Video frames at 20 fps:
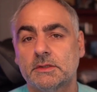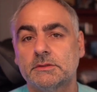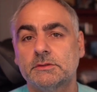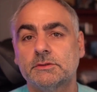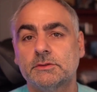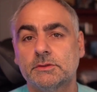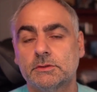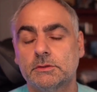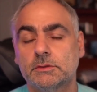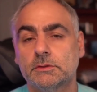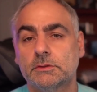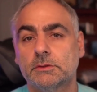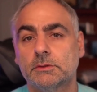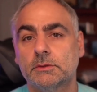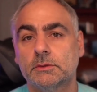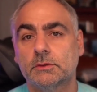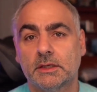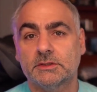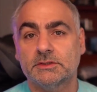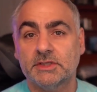
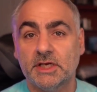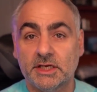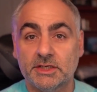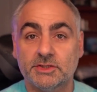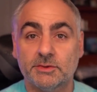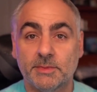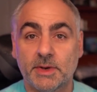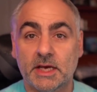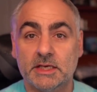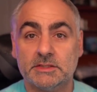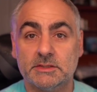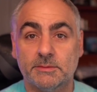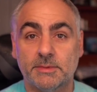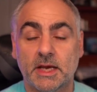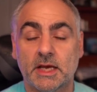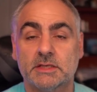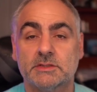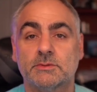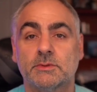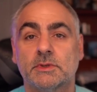to change your master
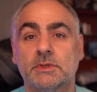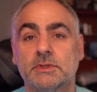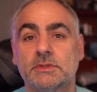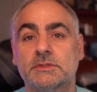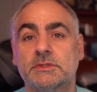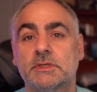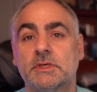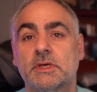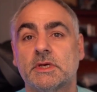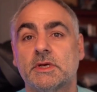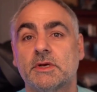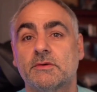passwords,